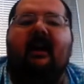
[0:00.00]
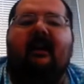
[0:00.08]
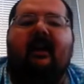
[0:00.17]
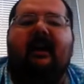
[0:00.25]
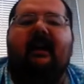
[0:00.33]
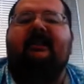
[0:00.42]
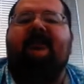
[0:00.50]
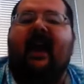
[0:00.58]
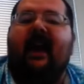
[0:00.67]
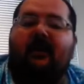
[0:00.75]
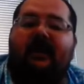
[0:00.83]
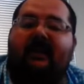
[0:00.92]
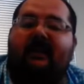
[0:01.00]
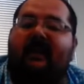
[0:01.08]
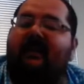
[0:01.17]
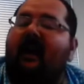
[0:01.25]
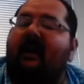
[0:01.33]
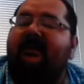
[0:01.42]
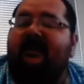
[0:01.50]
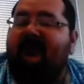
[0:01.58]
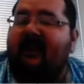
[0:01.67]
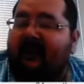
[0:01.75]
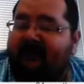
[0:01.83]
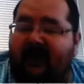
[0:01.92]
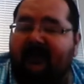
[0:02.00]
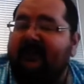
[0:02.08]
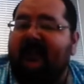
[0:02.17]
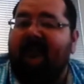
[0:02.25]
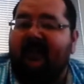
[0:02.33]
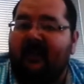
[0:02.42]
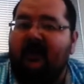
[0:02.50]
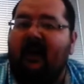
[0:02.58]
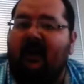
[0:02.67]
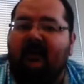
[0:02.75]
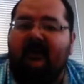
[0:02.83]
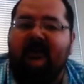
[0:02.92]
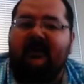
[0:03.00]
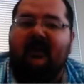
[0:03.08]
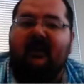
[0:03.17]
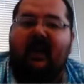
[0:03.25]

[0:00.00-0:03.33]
It's valued at $10,572,